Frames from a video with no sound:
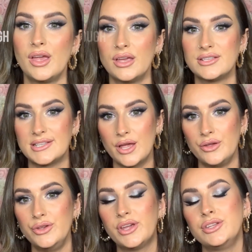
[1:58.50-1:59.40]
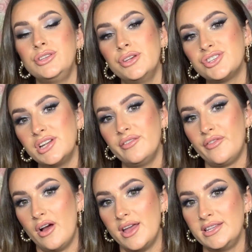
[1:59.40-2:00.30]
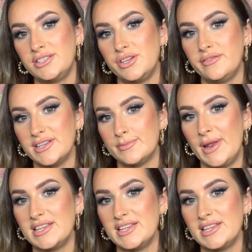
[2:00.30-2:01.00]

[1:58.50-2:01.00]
So you can usually find Juvias Place